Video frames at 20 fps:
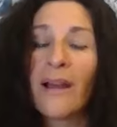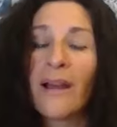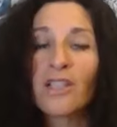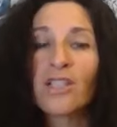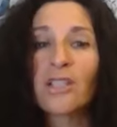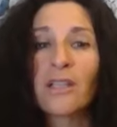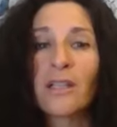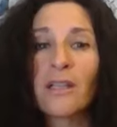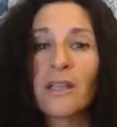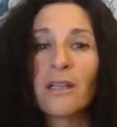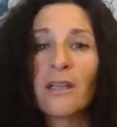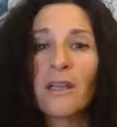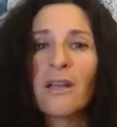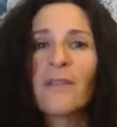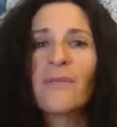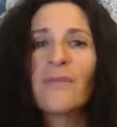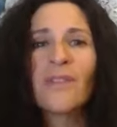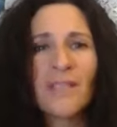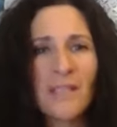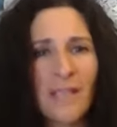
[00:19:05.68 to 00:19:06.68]
actually,
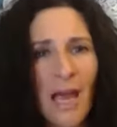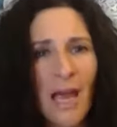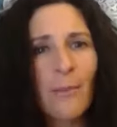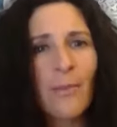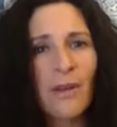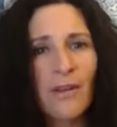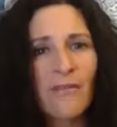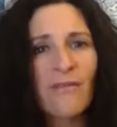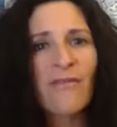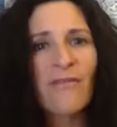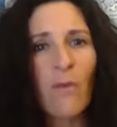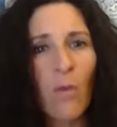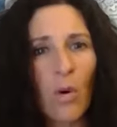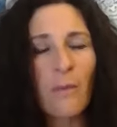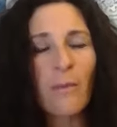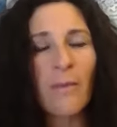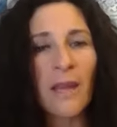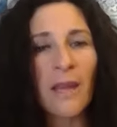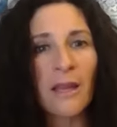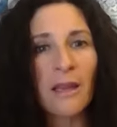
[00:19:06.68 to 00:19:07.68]
this happened for
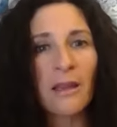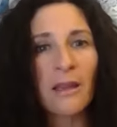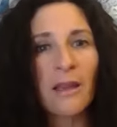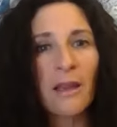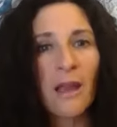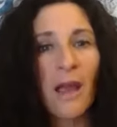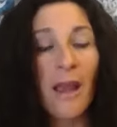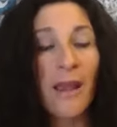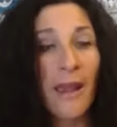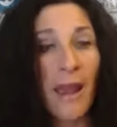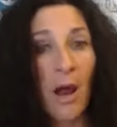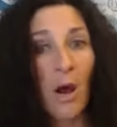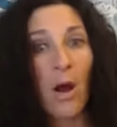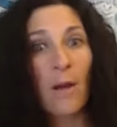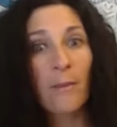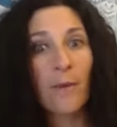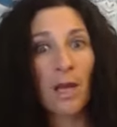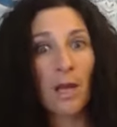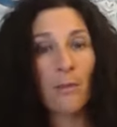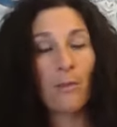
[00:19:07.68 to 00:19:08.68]
me. And now
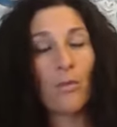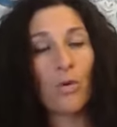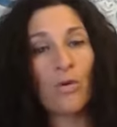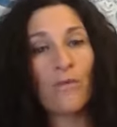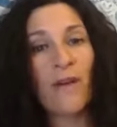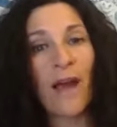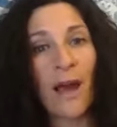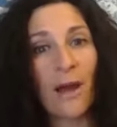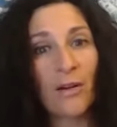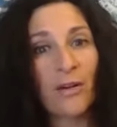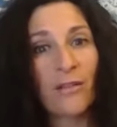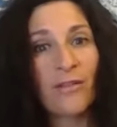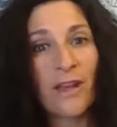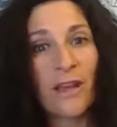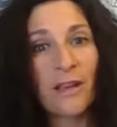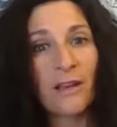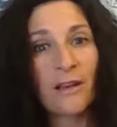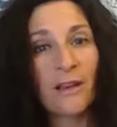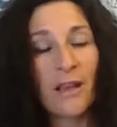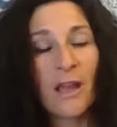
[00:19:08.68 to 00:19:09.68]
I'm going to move out of
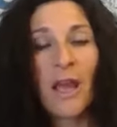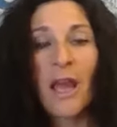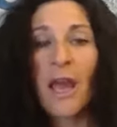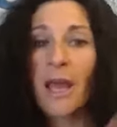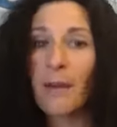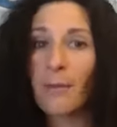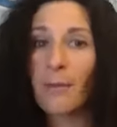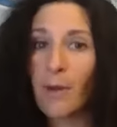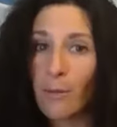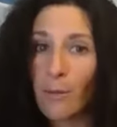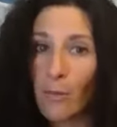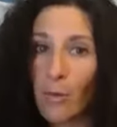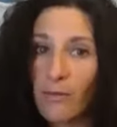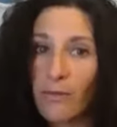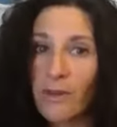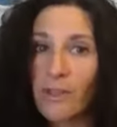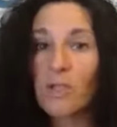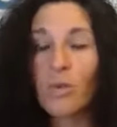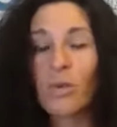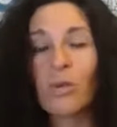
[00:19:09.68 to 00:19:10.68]
it and I'm going to move
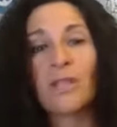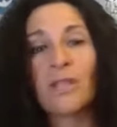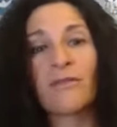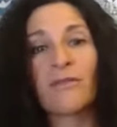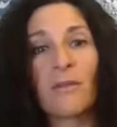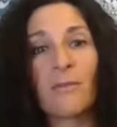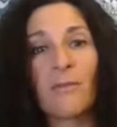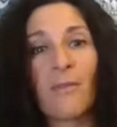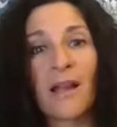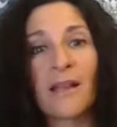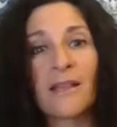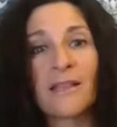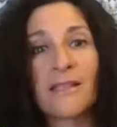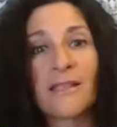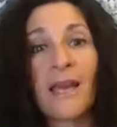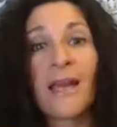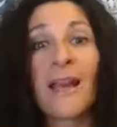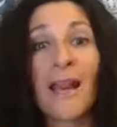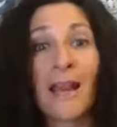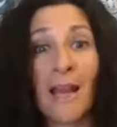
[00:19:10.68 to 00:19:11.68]
into a different
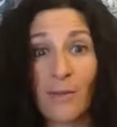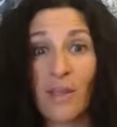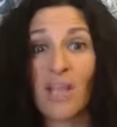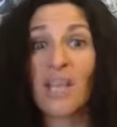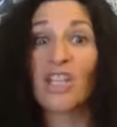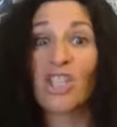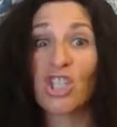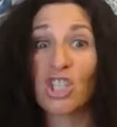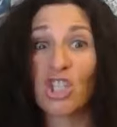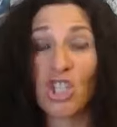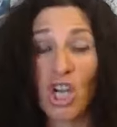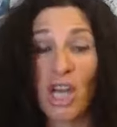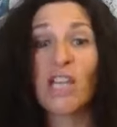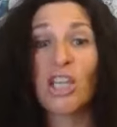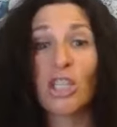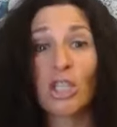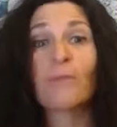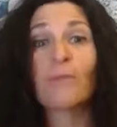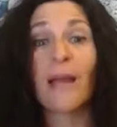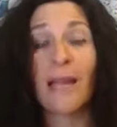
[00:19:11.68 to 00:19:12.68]
mindset and I'm going to
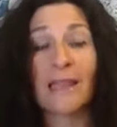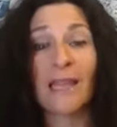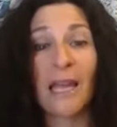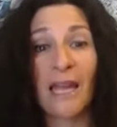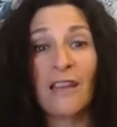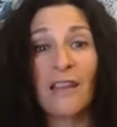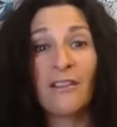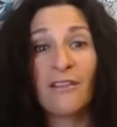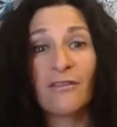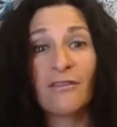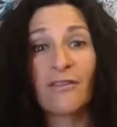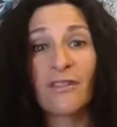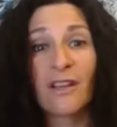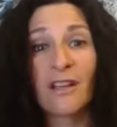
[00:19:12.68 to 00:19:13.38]
change my life.